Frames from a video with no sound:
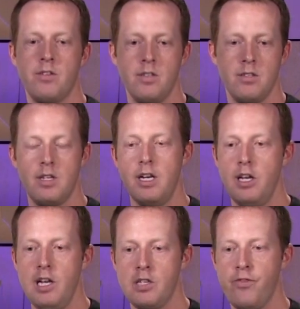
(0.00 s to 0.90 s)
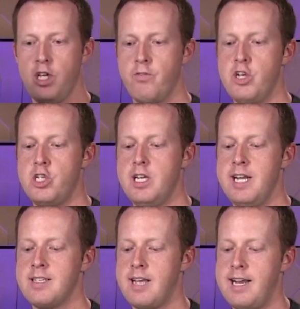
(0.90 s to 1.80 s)
This is, it's fairly
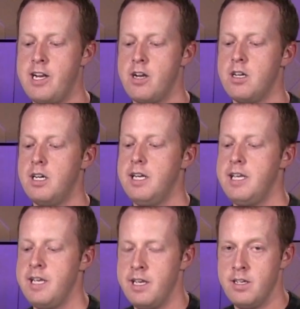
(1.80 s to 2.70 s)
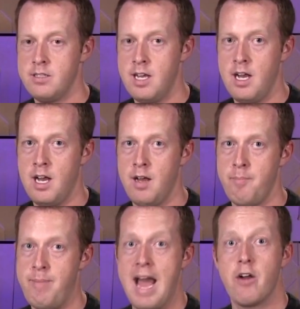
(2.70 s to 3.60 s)
rigid. Inside here is
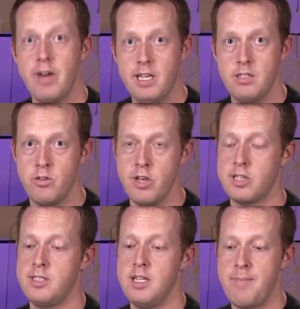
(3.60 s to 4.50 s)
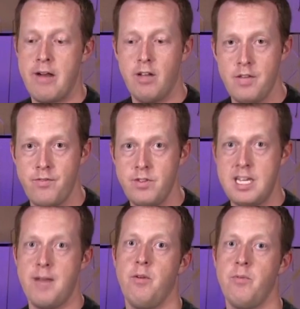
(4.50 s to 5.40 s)
uh, battery, so you extend the battery life of the
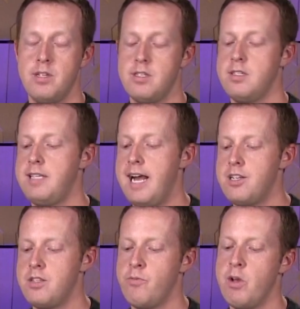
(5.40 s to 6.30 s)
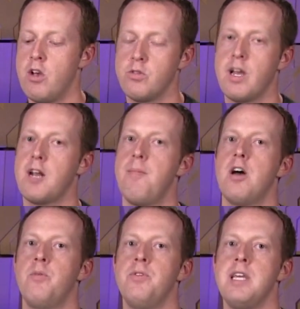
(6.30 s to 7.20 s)
tablet when this is attached. We also got a
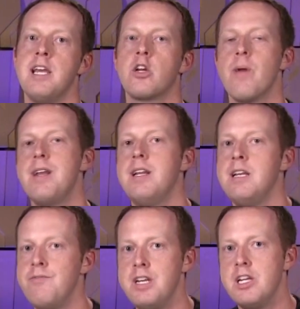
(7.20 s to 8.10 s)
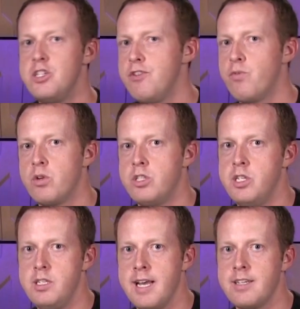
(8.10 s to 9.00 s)
model with the integrated NVIDIA GeForce
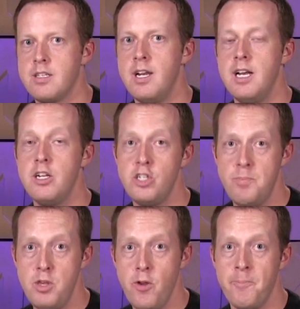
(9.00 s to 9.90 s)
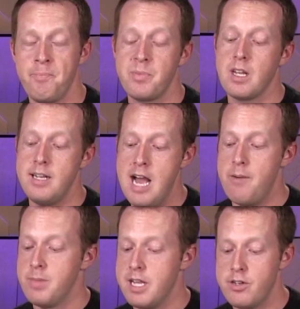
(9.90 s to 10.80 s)
G T X G P U.
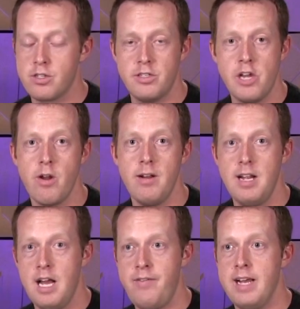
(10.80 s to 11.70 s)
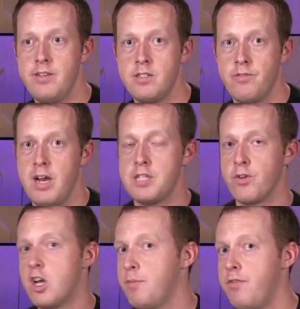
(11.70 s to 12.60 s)
Now, here's a secret. I've had this device
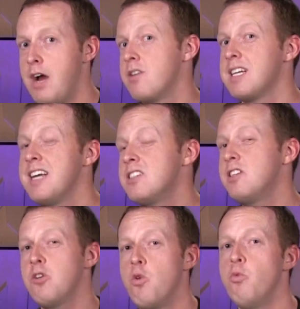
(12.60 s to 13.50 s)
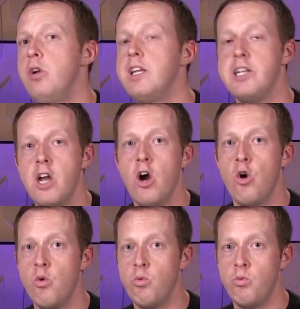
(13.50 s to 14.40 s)
for a couple of hours. I still don't really
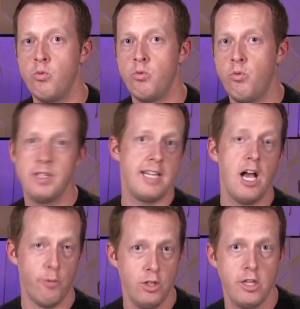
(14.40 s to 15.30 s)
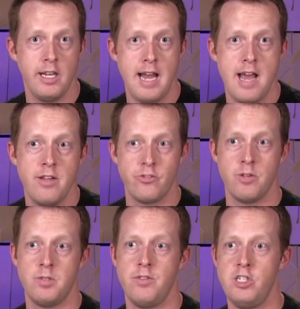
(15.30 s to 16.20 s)
know what the hell we're looking at in
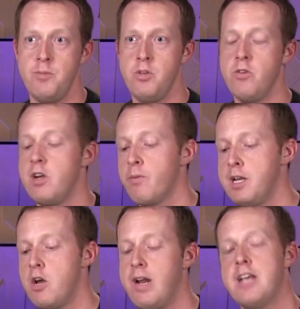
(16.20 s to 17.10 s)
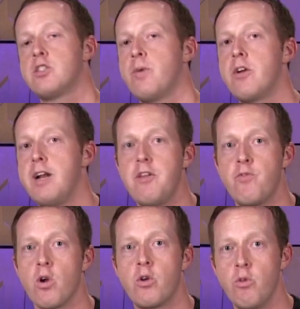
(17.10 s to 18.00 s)
terms of the G P U here. We know it has three hundred
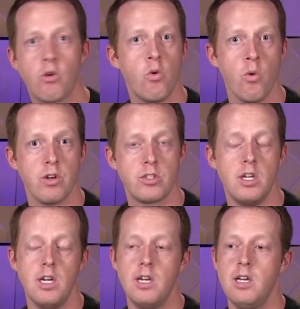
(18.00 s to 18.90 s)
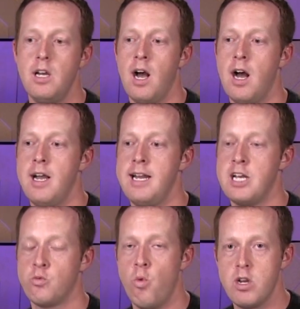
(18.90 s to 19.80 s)
eighty-four CUDA cores. Uh, it
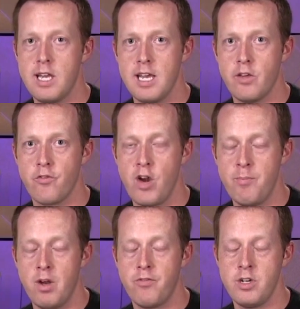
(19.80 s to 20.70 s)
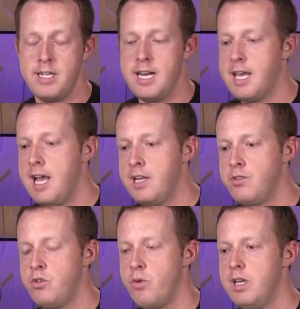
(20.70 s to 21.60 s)
has one gig of frame buffer
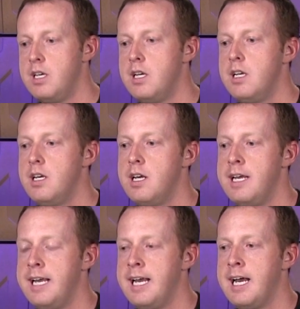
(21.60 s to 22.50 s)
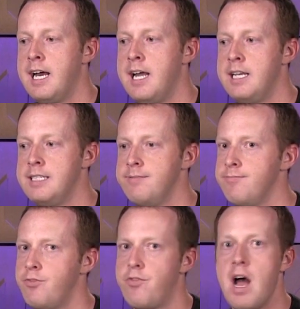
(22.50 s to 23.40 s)
dedicated to it,
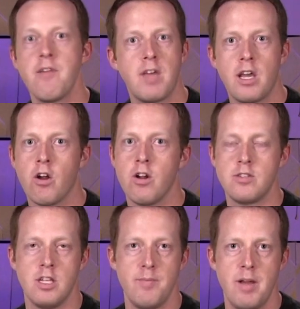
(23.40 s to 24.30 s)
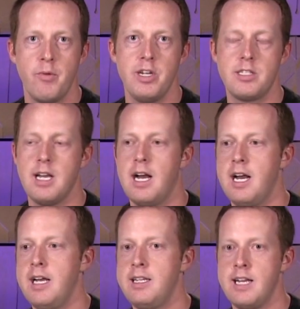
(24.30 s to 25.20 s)
and five gigahertz on the memory
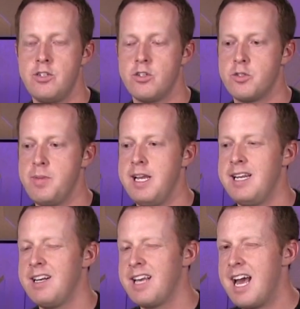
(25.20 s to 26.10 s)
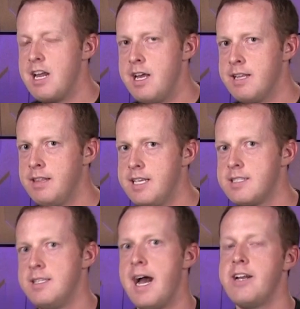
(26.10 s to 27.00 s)
side. That's your speed, and it kind of it
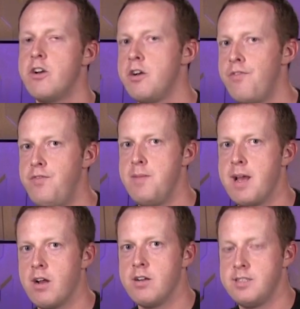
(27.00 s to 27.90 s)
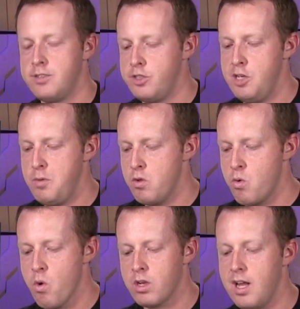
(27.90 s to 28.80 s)
lists nine hundred fifty megahertz as a G P U
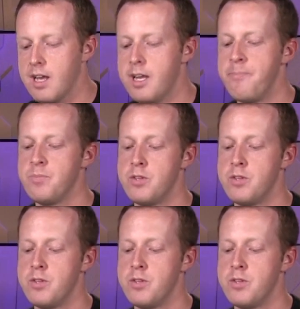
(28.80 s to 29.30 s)
core clock.